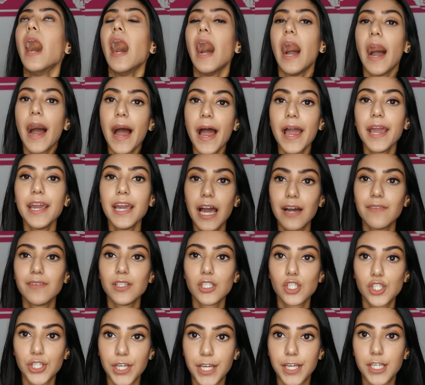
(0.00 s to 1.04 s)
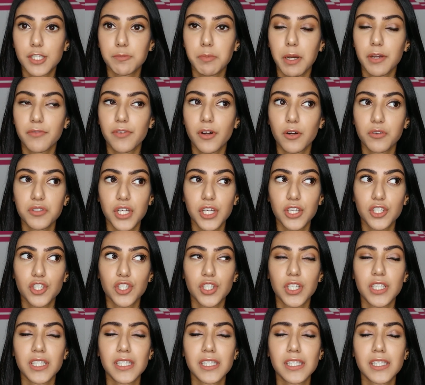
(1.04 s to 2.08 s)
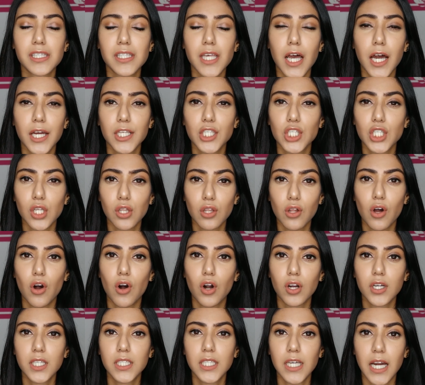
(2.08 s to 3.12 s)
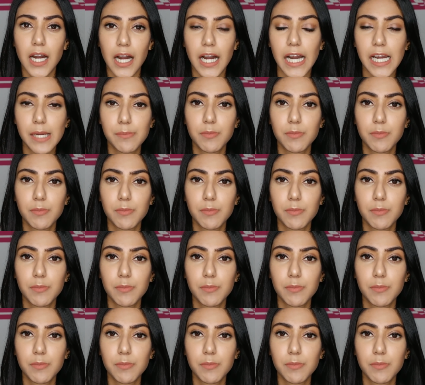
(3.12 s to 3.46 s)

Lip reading: I haven't changed my foundation in such a long time.